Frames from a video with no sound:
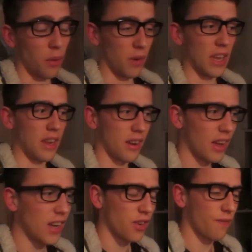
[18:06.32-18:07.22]
don't need,
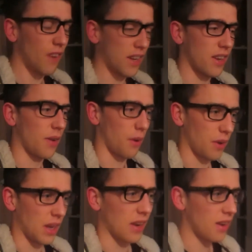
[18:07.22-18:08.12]
just flat out don't
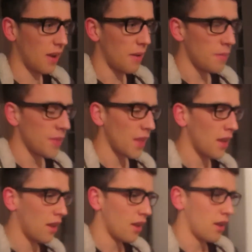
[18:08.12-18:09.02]
need.
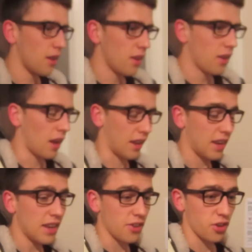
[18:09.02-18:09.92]
Like,
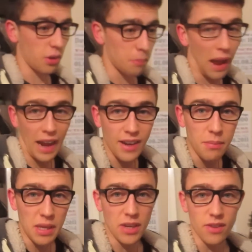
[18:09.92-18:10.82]
it needs to come back
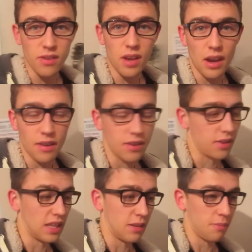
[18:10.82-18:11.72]
because
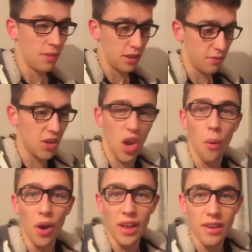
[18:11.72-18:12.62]
there's a video
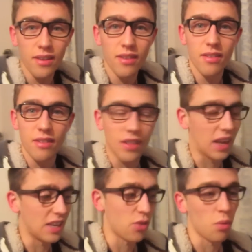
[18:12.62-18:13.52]
on it that I
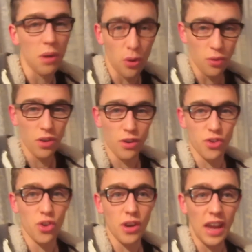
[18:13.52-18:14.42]
need to upload on
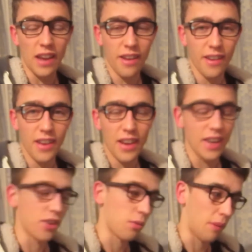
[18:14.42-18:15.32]
Sunday,
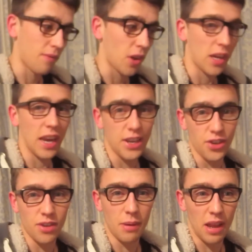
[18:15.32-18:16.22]
and it took me fucking
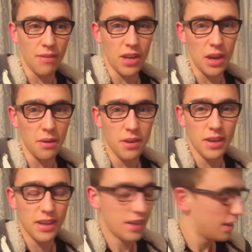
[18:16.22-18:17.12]
ages to make that video,
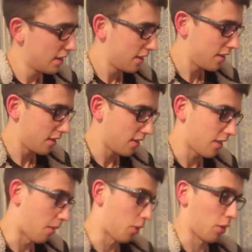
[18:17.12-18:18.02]

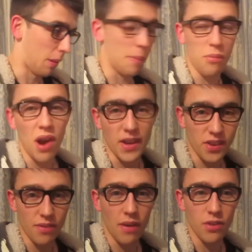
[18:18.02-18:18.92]
so I'm not going to be
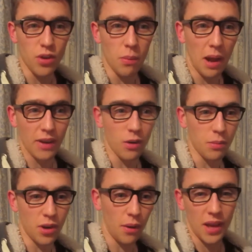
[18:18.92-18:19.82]
impressed if I have to do a backup
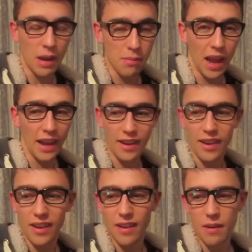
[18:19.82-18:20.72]
and don't get it back.
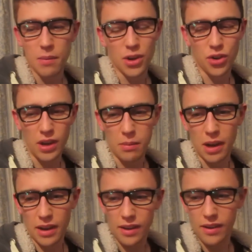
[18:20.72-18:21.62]
But I should get it
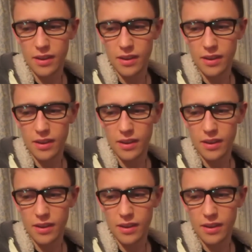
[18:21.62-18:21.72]
back,